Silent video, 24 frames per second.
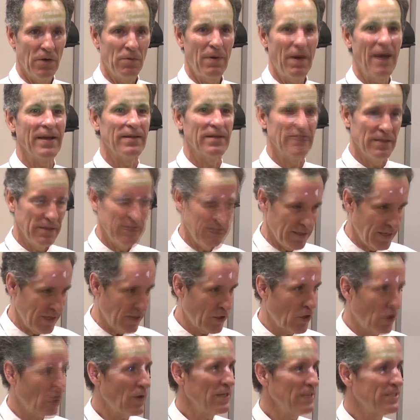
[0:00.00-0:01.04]
Right.
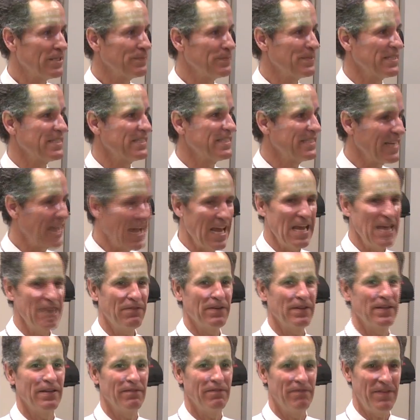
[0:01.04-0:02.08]
Encourage them to
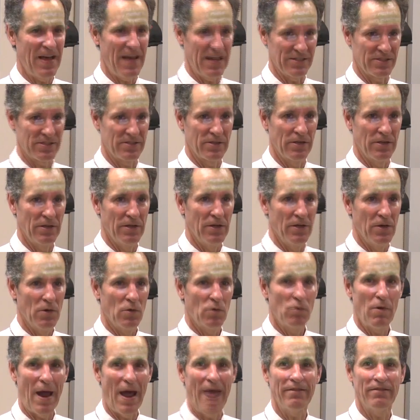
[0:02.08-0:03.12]
save and invest
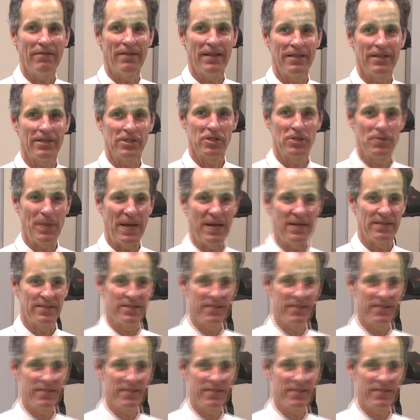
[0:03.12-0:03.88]
rather than to spend.